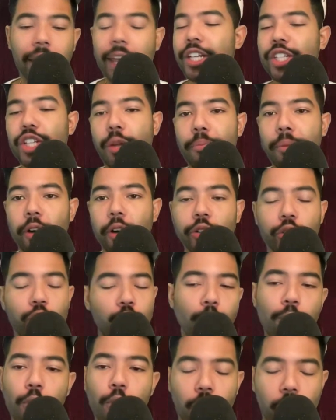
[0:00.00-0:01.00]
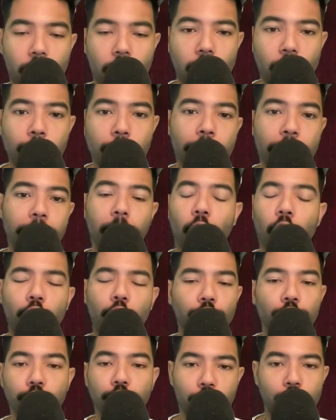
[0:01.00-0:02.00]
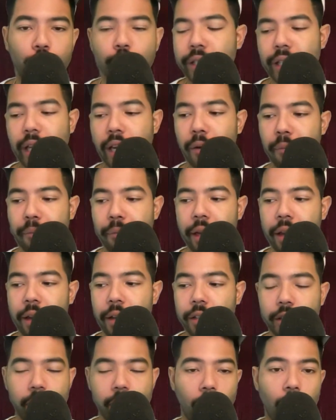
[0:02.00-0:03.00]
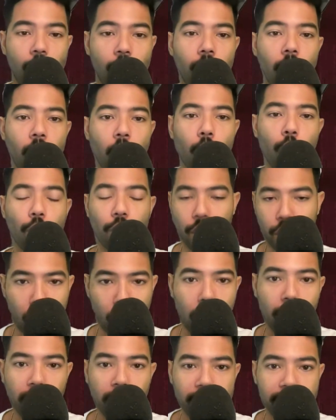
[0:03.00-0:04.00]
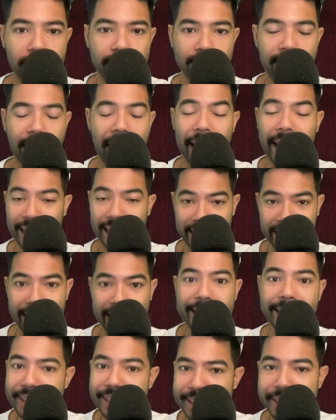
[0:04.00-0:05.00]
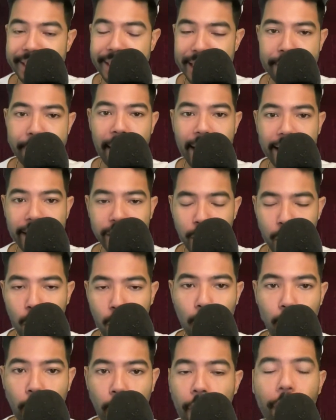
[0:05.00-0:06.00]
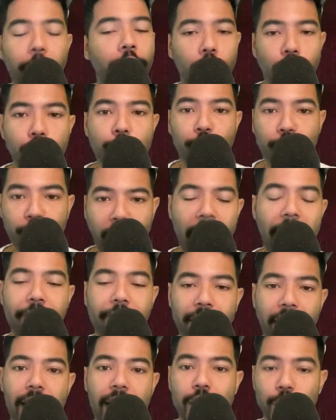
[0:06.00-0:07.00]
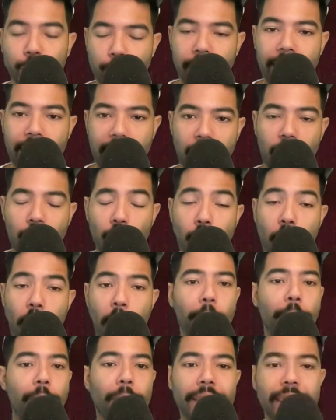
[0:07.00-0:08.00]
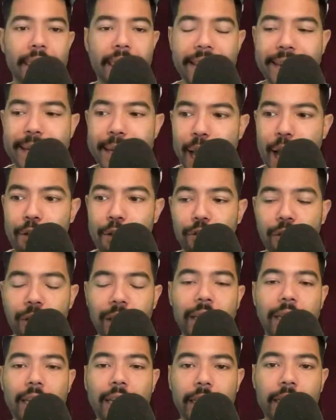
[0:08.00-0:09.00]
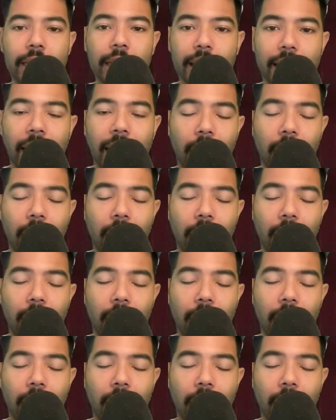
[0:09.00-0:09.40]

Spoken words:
AJ Puck 2.0 are your two setup men. So regardless, I like the D-backs core of those five guys right now, but they definitely need to get